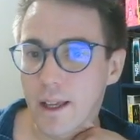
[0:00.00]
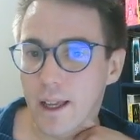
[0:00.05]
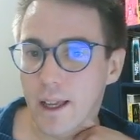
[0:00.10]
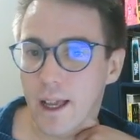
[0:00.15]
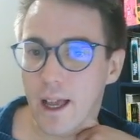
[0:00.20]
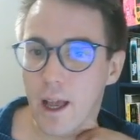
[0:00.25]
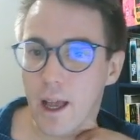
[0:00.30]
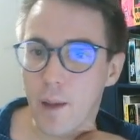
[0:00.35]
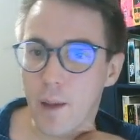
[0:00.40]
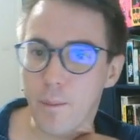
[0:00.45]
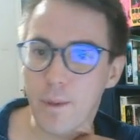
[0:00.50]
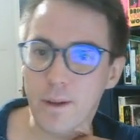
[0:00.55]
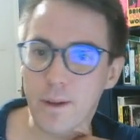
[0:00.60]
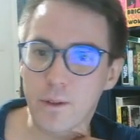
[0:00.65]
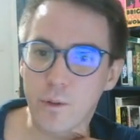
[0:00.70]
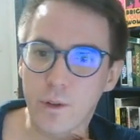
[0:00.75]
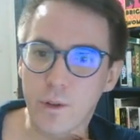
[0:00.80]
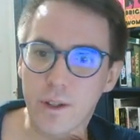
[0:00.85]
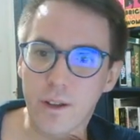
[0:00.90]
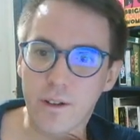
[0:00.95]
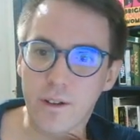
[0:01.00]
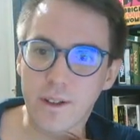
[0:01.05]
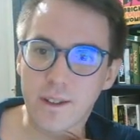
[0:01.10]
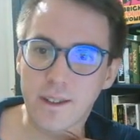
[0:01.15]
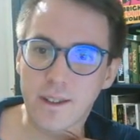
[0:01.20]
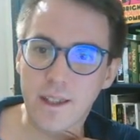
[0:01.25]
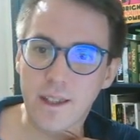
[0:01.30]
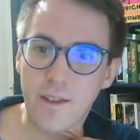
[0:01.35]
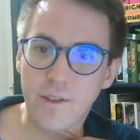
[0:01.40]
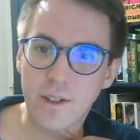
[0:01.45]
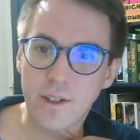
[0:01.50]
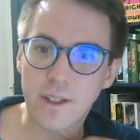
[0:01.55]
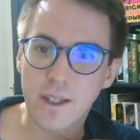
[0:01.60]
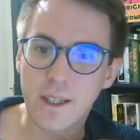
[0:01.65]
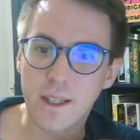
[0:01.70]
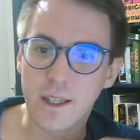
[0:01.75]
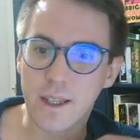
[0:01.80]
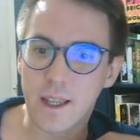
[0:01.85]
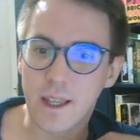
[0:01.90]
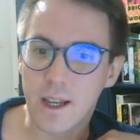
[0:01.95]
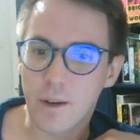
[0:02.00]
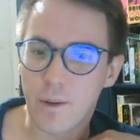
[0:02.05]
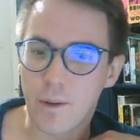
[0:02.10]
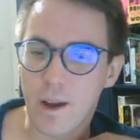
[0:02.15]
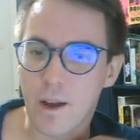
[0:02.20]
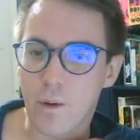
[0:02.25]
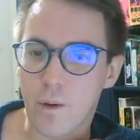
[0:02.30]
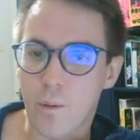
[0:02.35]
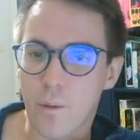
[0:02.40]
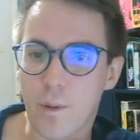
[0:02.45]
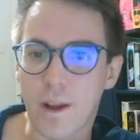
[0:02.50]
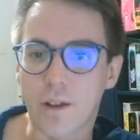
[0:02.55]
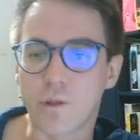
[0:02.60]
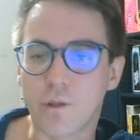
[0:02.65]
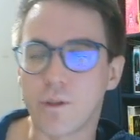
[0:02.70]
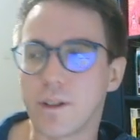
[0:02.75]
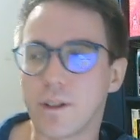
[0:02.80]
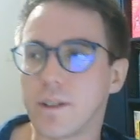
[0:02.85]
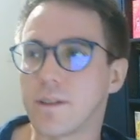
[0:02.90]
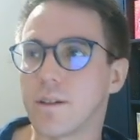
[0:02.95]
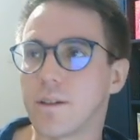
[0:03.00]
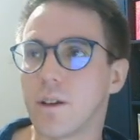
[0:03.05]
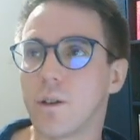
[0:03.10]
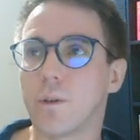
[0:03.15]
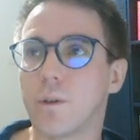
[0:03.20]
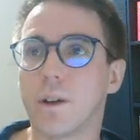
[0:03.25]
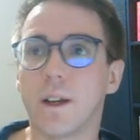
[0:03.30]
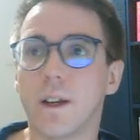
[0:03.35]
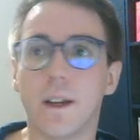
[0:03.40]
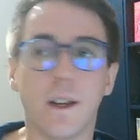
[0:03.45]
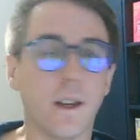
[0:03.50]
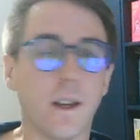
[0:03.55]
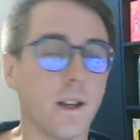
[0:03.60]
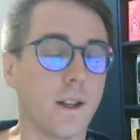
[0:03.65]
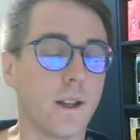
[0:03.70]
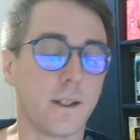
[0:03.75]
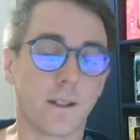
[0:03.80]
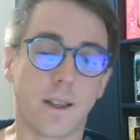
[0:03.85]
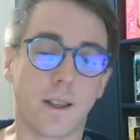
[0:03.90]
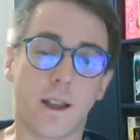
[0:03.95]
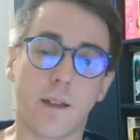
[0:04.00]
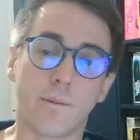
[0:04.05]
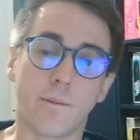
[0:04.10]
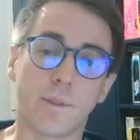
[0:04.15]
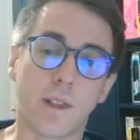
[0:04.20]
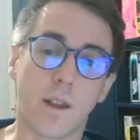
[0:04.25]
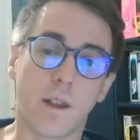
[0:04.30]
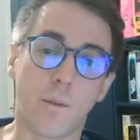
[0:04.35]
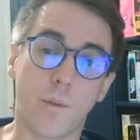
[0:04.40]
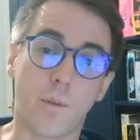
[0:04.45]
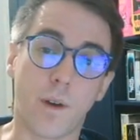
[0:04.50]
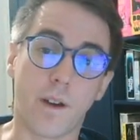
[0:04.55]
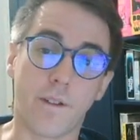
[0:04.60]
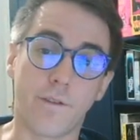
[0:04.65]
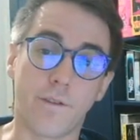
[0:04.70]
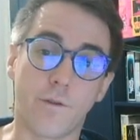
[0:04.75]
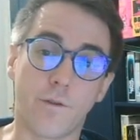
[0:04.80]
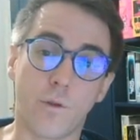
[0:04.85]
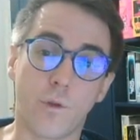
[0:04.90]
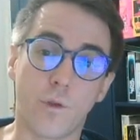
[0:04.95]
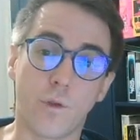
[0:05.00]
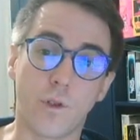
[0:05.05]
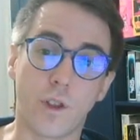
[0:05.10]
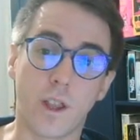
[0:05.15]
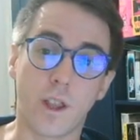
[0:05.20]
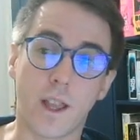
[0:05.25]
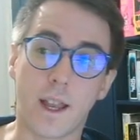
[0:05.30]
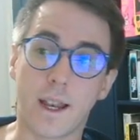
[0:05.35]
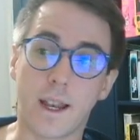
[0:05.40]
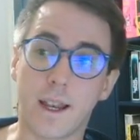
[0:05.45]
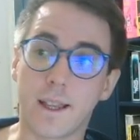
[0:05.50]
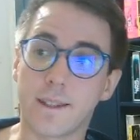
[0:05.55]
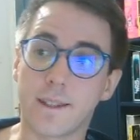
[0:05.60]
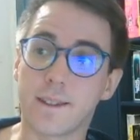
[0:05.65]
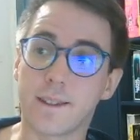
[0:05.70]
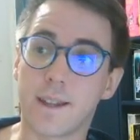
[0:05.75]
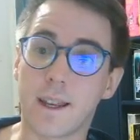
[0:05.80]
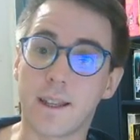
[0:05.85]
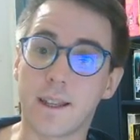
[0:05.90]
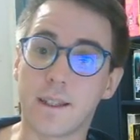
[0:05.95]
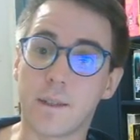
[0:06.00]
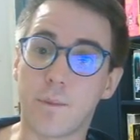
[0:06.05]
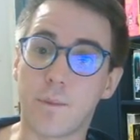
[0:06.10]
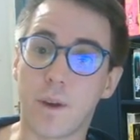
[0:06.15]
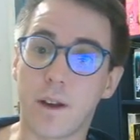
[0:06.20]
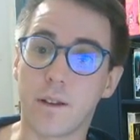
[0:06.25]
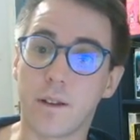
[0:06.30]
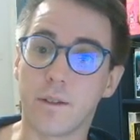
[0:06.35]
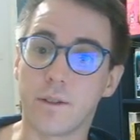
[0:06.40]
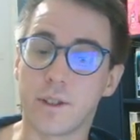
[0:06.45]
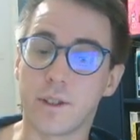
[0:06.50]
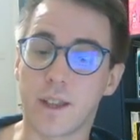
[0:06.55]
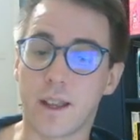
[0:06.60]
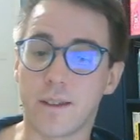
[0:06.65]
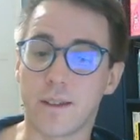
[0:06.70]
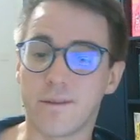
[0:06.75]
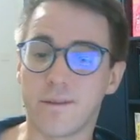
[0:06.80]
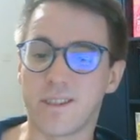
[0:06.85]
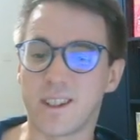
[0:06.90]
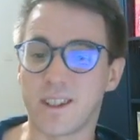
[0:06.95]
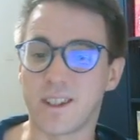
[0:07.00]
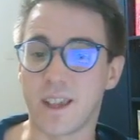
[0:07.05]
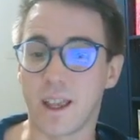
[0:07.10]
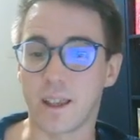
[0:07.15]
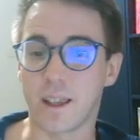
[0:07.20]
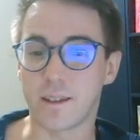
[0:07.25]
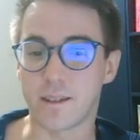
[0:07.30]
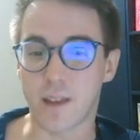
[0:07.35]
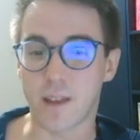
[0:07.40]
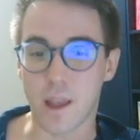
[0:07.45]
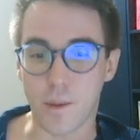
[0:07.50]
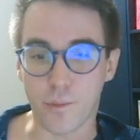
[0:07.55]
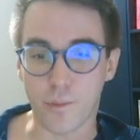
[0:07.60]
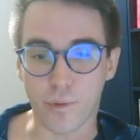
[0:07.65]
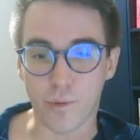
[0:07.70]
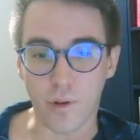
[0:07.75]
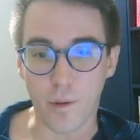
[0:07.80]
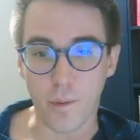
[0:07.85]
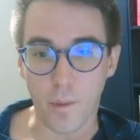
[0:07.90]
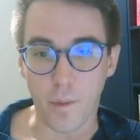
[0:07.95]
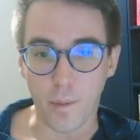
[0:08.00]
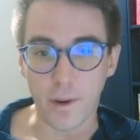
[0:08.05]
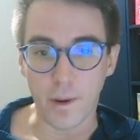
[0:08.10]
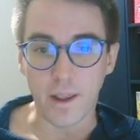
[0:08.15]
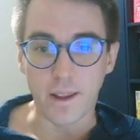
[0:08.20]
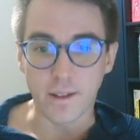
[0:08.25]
but it's only got a 17 kilowatt hour battery, so times that by 4, you're getting less than 80 miles, you're getting 60 probably.